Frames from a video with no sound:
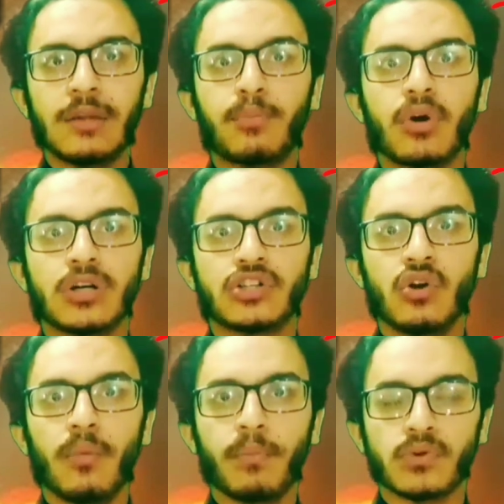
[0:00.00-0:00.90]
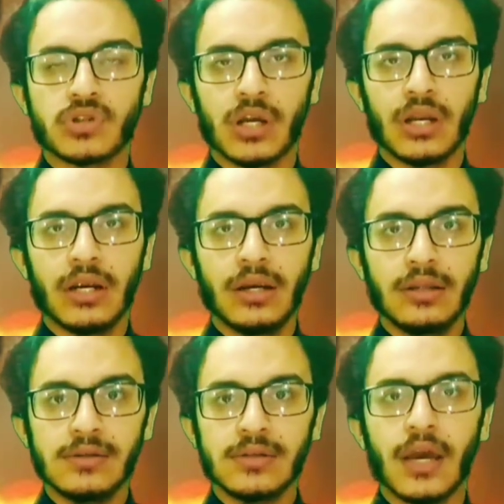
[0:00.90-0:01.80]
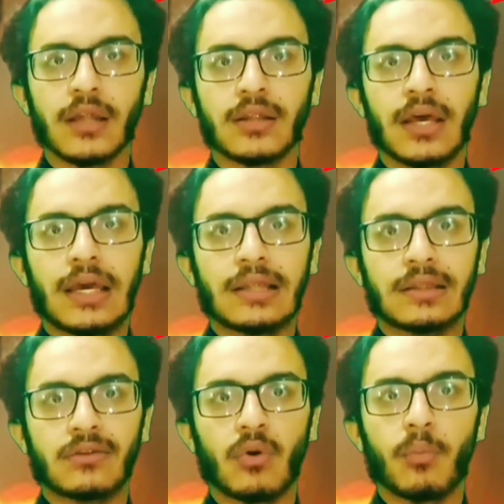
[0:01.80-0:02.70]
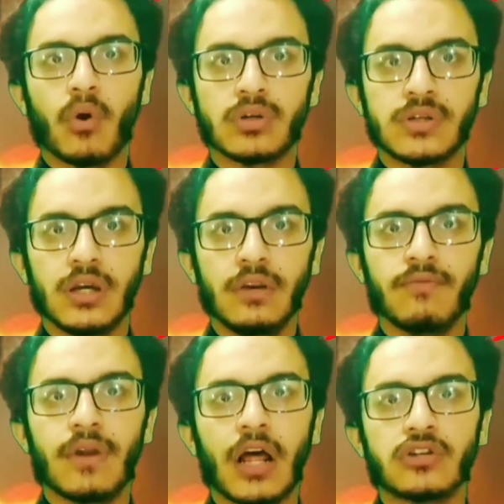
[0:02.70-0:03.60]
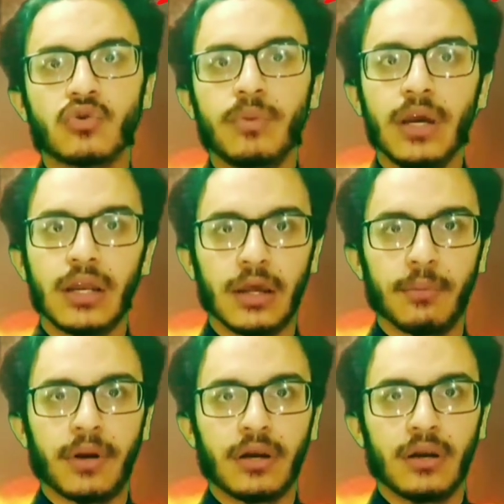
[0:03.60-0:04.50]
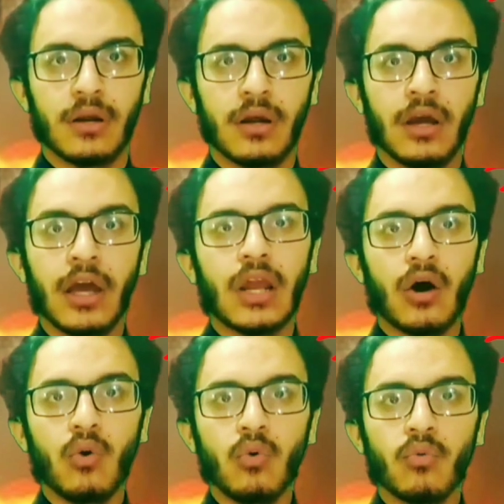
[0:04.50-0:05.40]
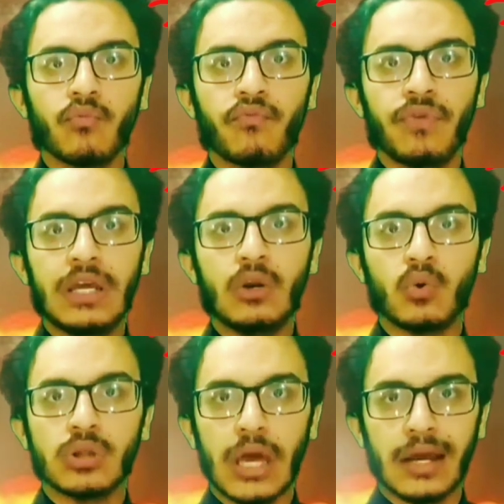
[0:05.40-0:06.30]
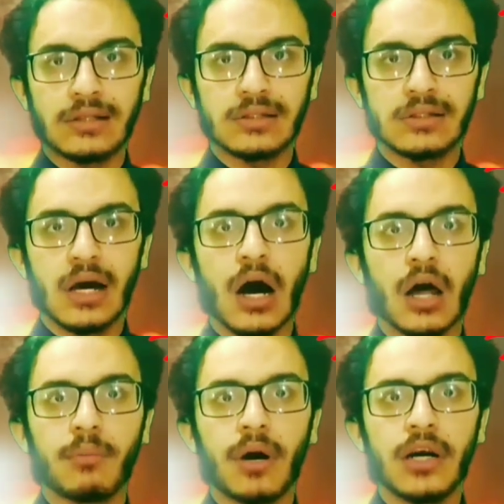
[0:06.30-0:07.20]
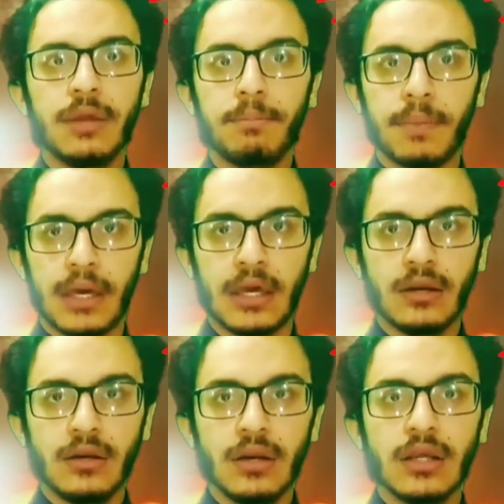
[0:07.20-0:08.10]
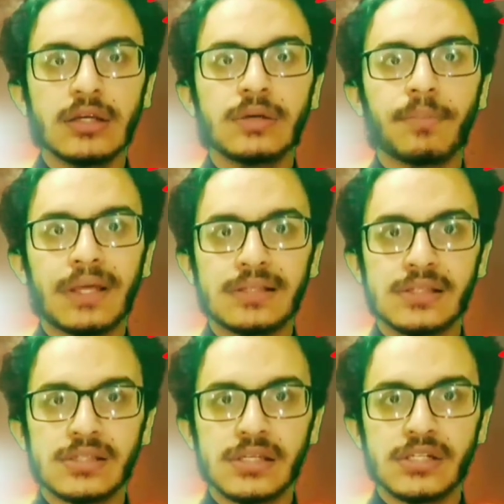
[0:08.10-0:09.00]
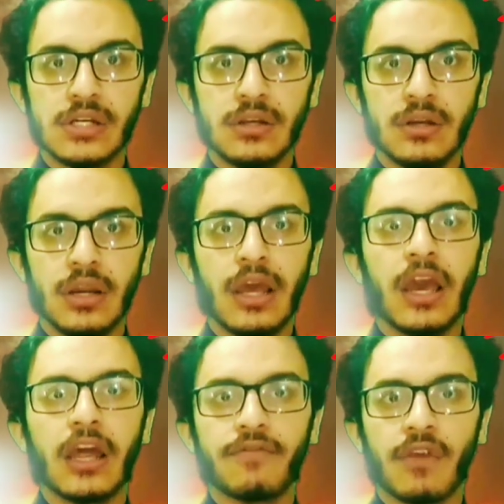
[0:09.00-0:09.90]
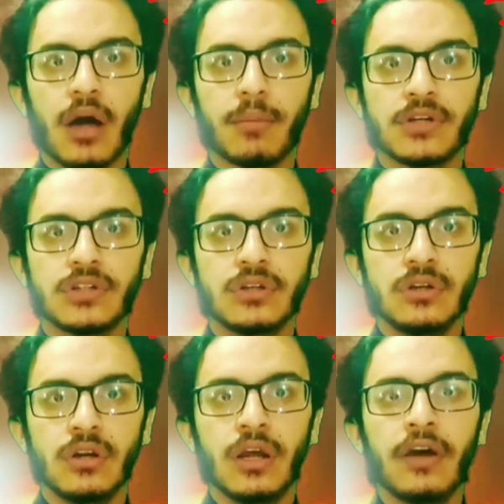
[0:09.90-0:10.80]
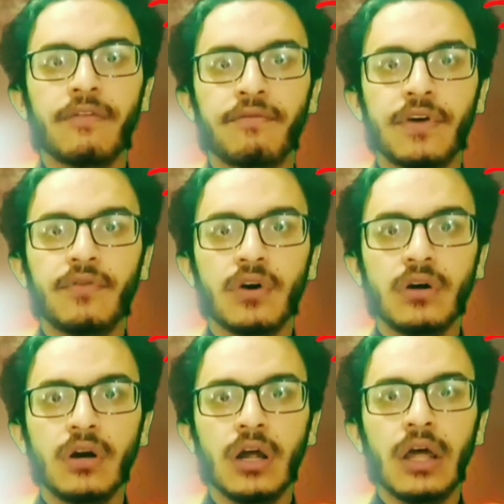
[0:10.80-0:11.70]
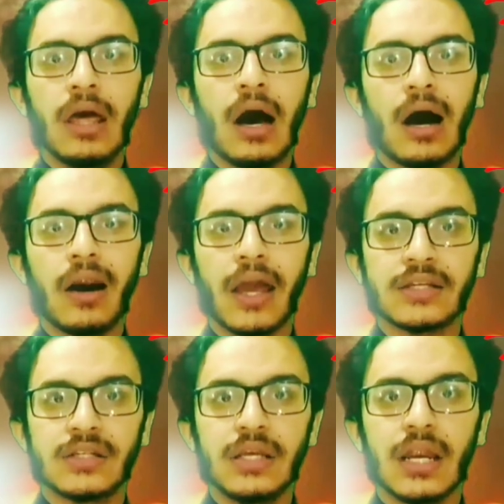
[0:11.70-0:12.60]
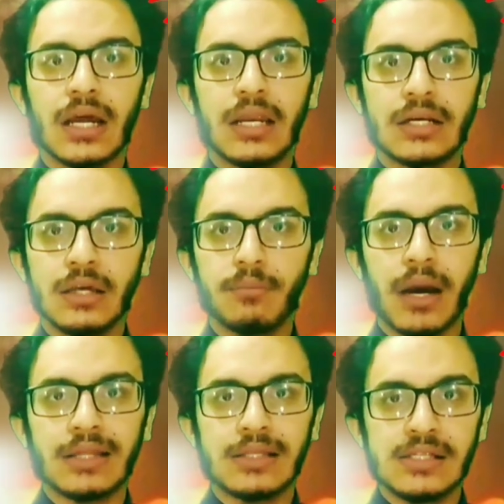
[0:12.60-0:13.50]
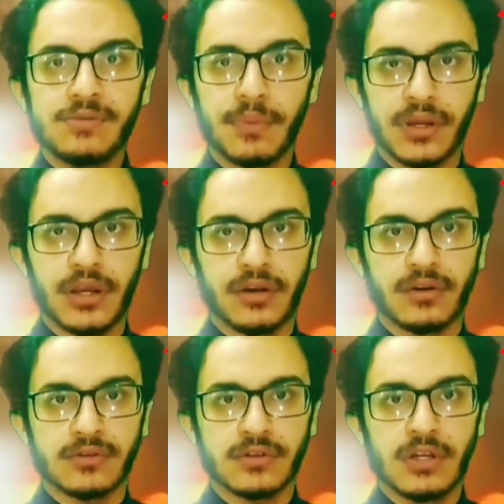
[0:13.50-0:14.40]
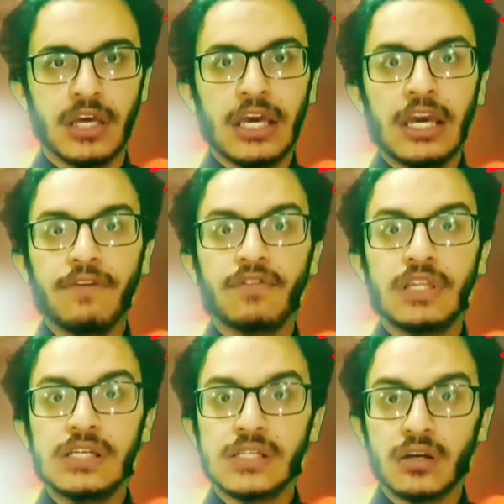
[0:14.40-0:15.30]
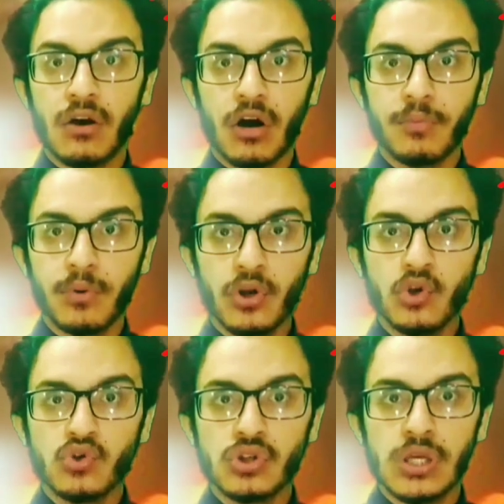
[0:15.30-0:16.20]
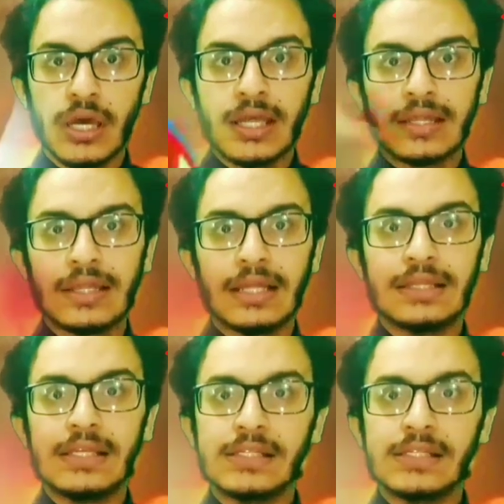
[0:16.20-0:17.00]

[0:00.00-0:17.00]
the production of prostaglandins and the thromboxane will also be inhibited. Now we know that our body pain sensation, inflammation, fever are actually regulating by these mediators. If these are not produced, then